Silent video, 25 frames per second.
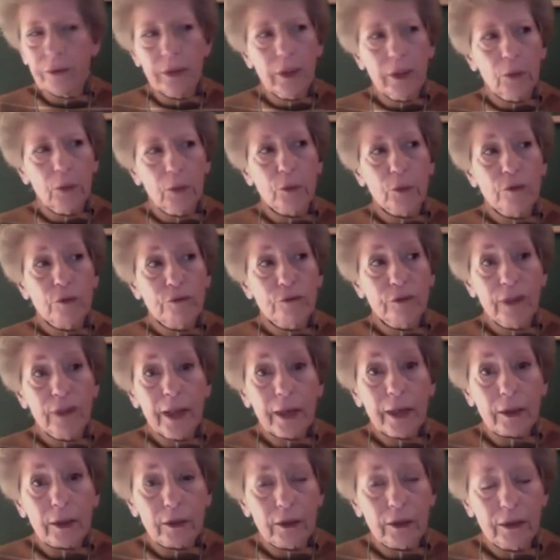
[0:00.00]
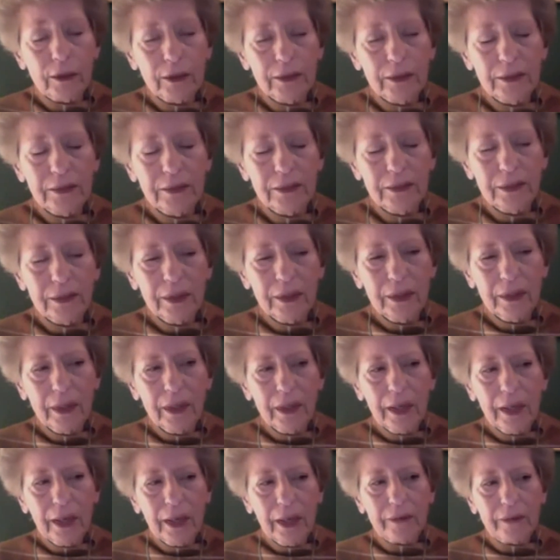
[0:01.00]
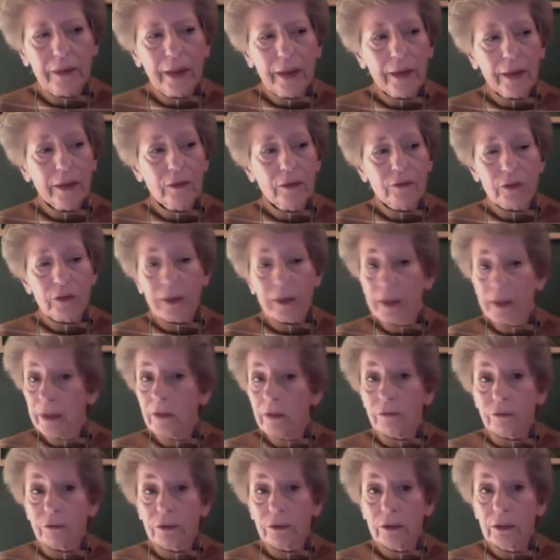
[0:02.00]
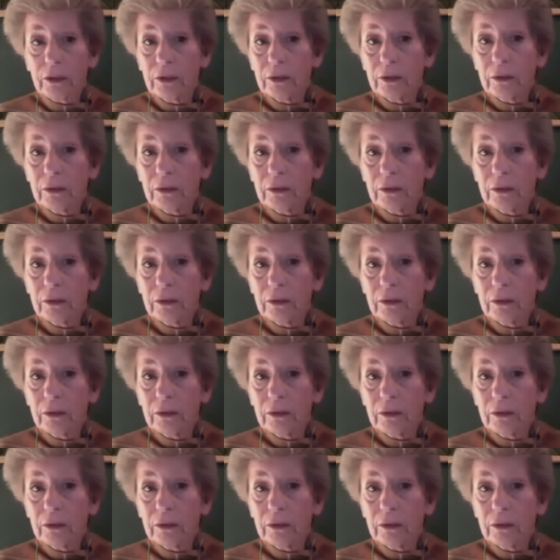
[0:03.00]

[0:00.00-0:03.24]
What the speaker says: reflect. And that is a gift.